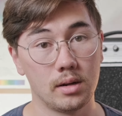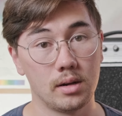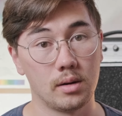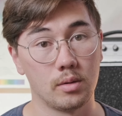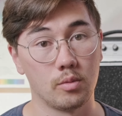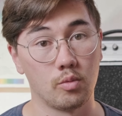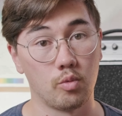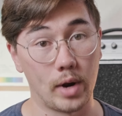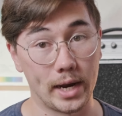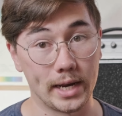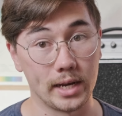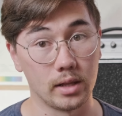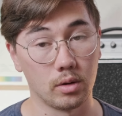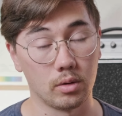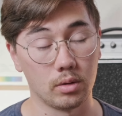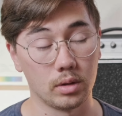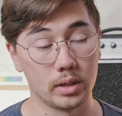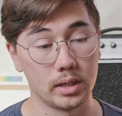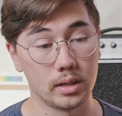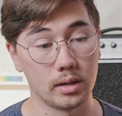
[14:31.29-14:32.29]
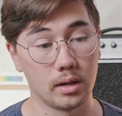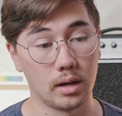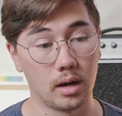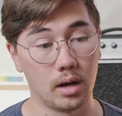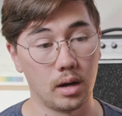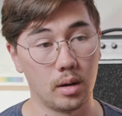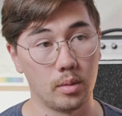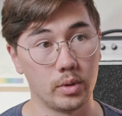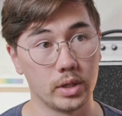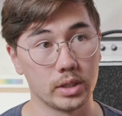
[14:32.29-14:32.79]
regularly.
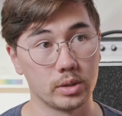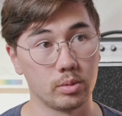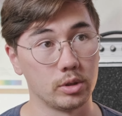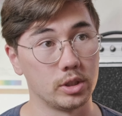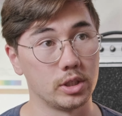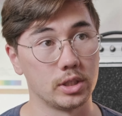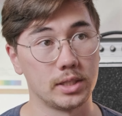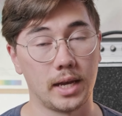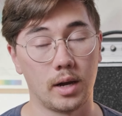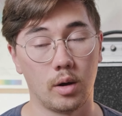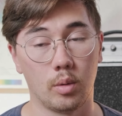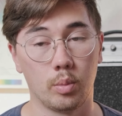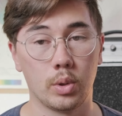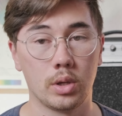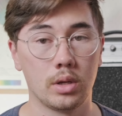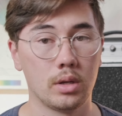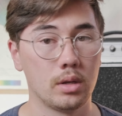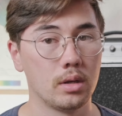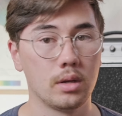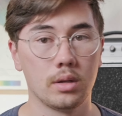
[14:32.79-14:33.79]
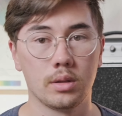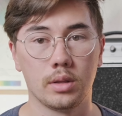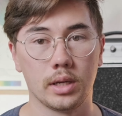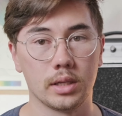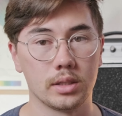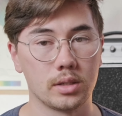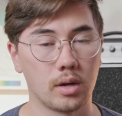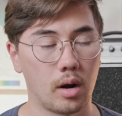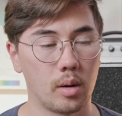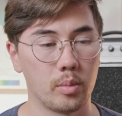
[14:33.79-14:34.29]
This will just help the
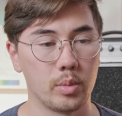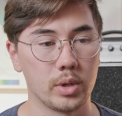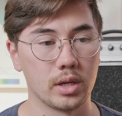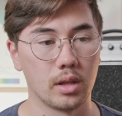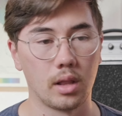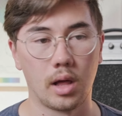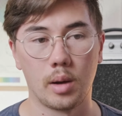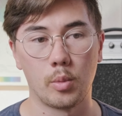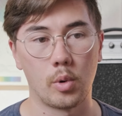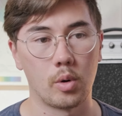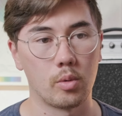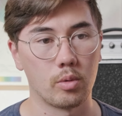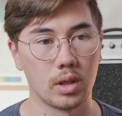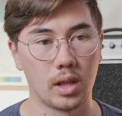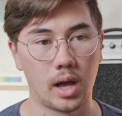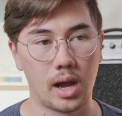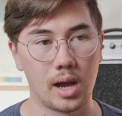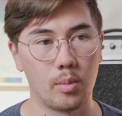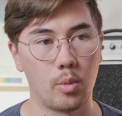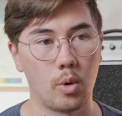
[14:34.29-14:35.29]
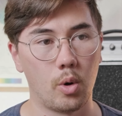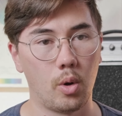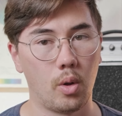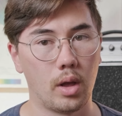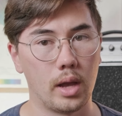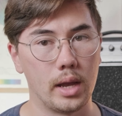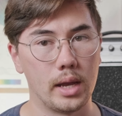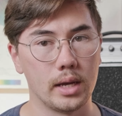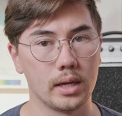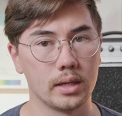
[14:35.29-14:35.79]
guitar be a lot more reliable,
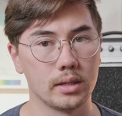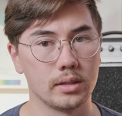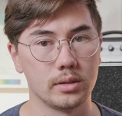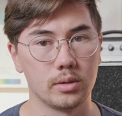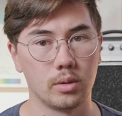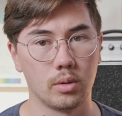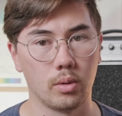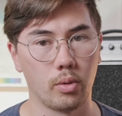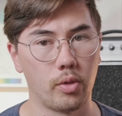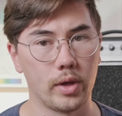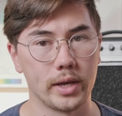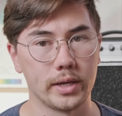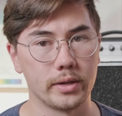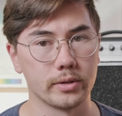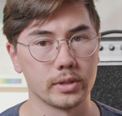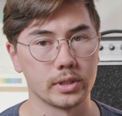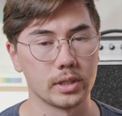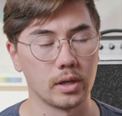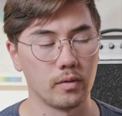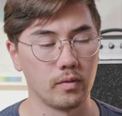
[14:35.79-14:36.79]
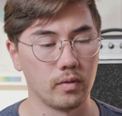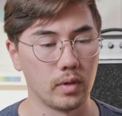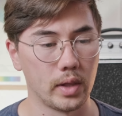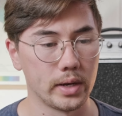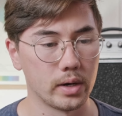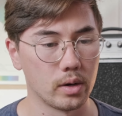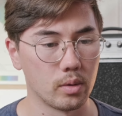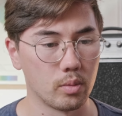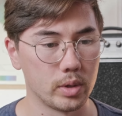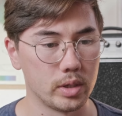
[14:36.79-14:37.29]
and you'll thank yourself
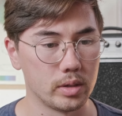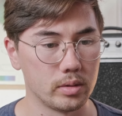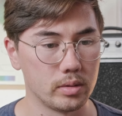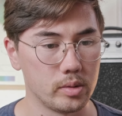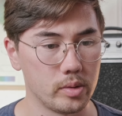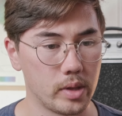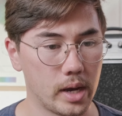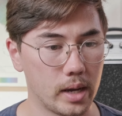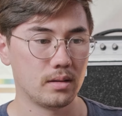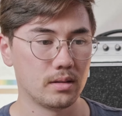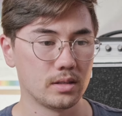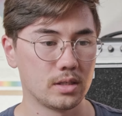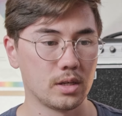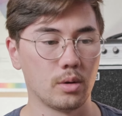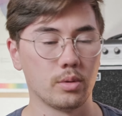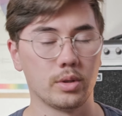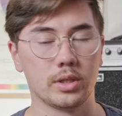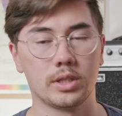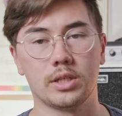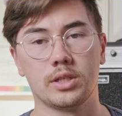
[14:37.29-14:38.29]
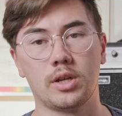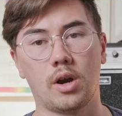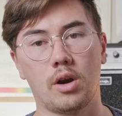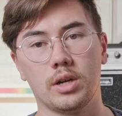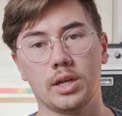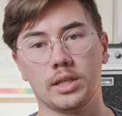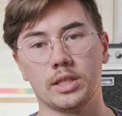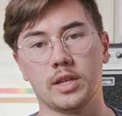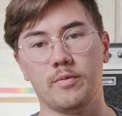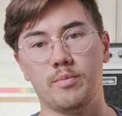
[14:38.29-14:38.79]
later when you do that. So this guitar
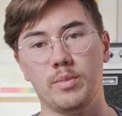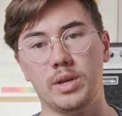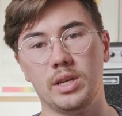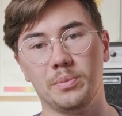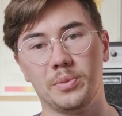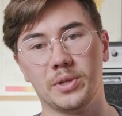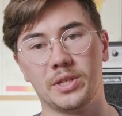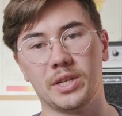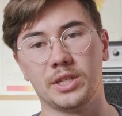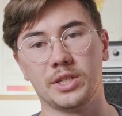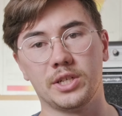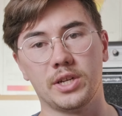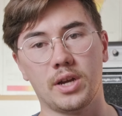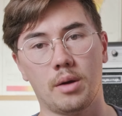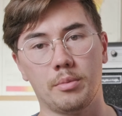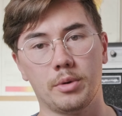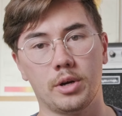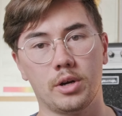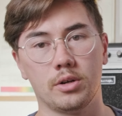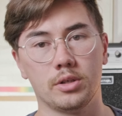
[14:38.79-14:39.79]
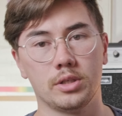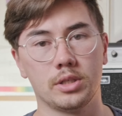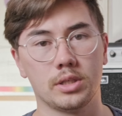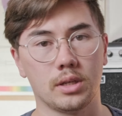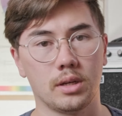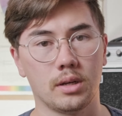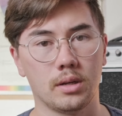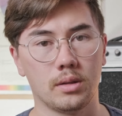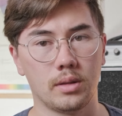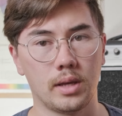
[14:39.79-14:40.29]
does have mini
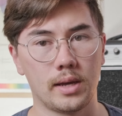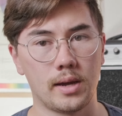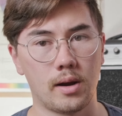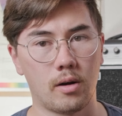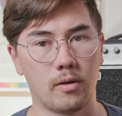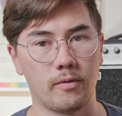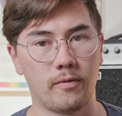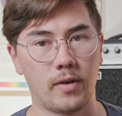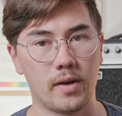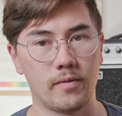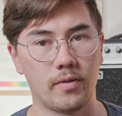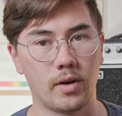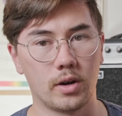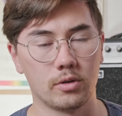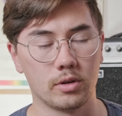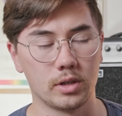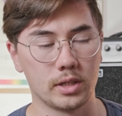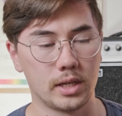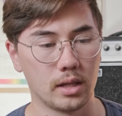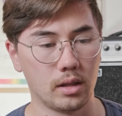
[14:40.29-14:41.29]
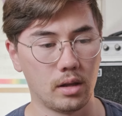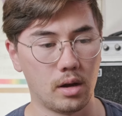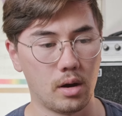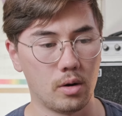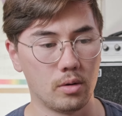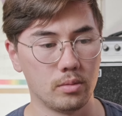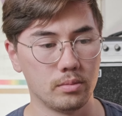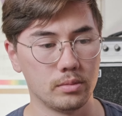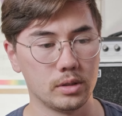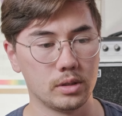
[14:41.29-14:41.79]
potentiometers. They are 500
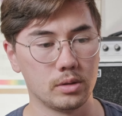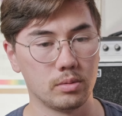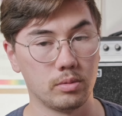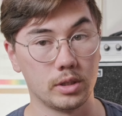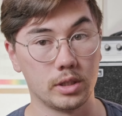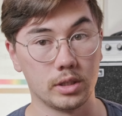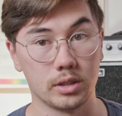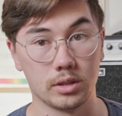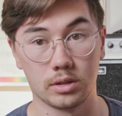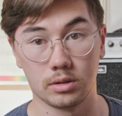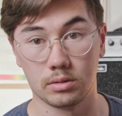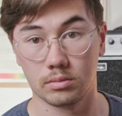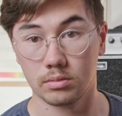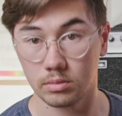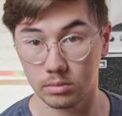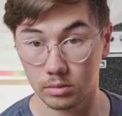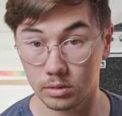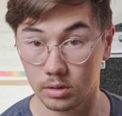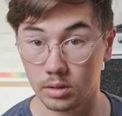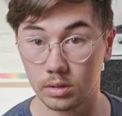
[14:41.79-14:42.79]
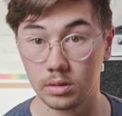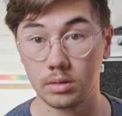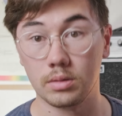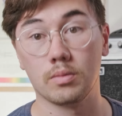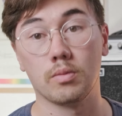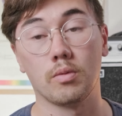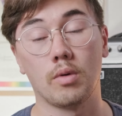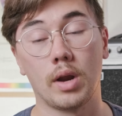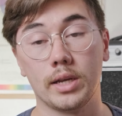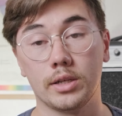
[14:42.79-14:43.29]
kiloohms, which is the
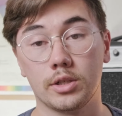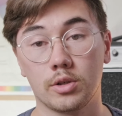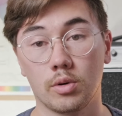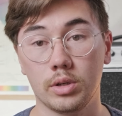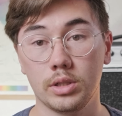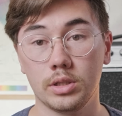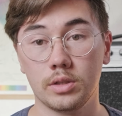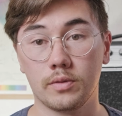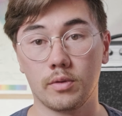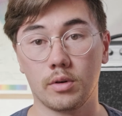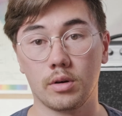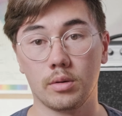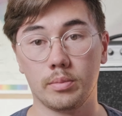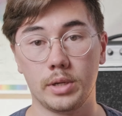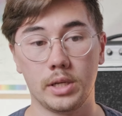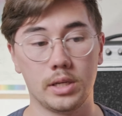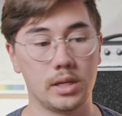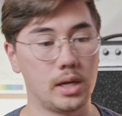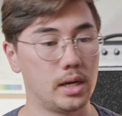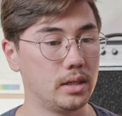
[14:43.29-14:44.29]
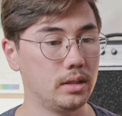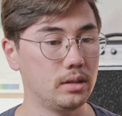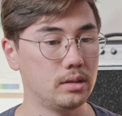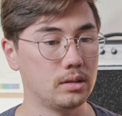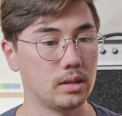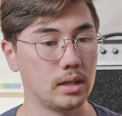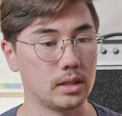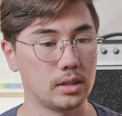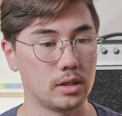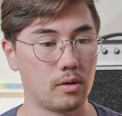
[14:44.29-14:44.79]
right choice for P90s.
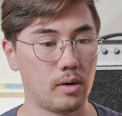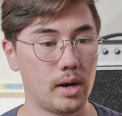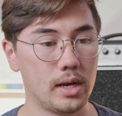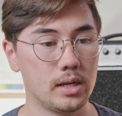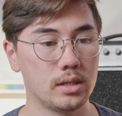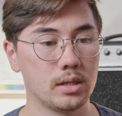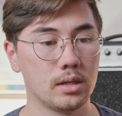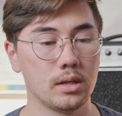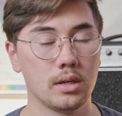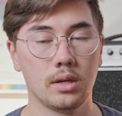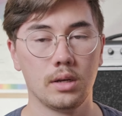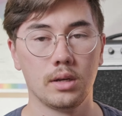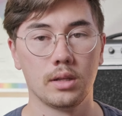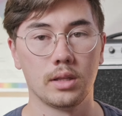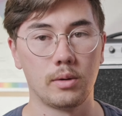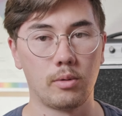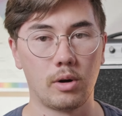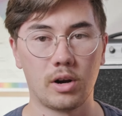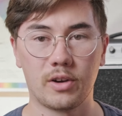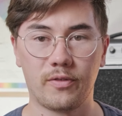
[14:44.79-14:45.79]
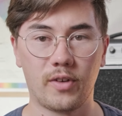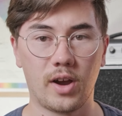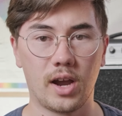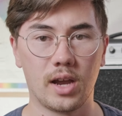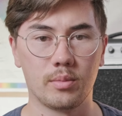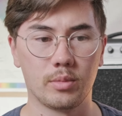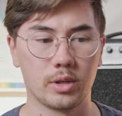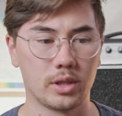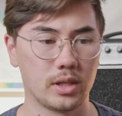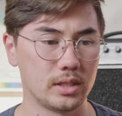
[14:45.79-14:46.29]
That's great. They work
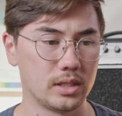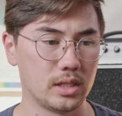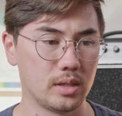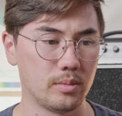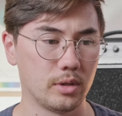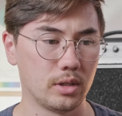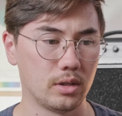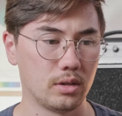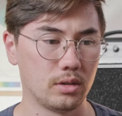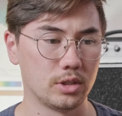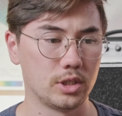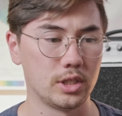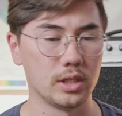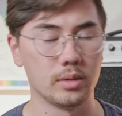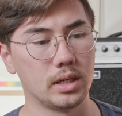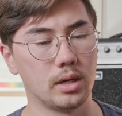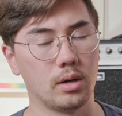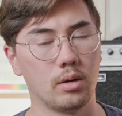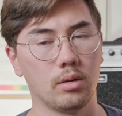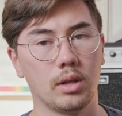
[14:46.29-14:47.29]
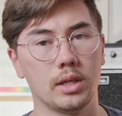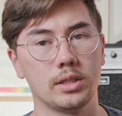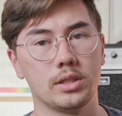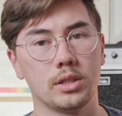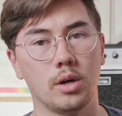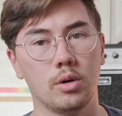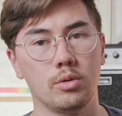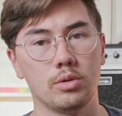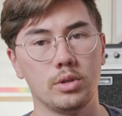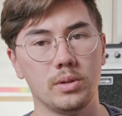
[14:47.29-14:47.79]
fine, but they seem a little cheap. So let's
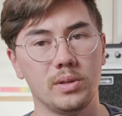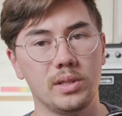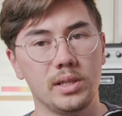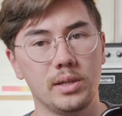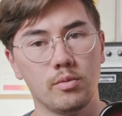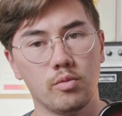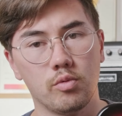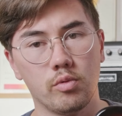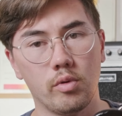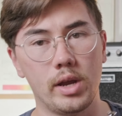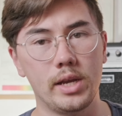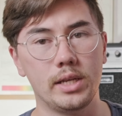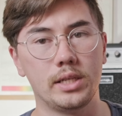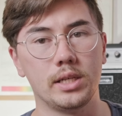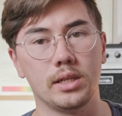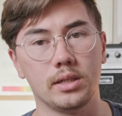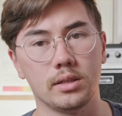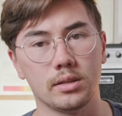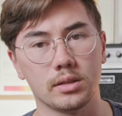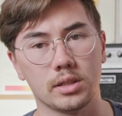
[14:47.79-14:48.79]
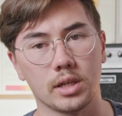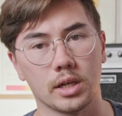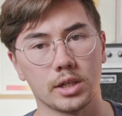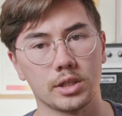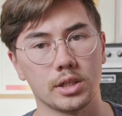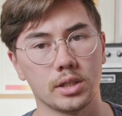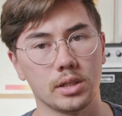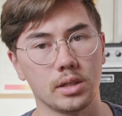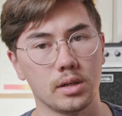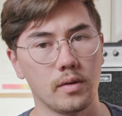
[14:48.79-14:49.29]
go to the rating
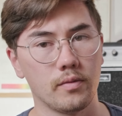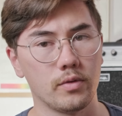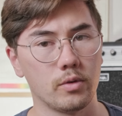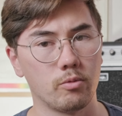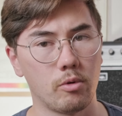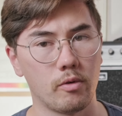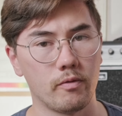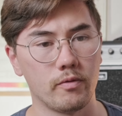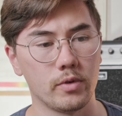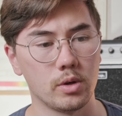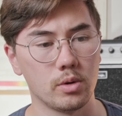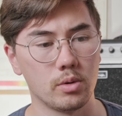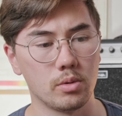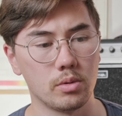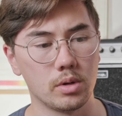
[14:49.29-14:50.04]
section of the review.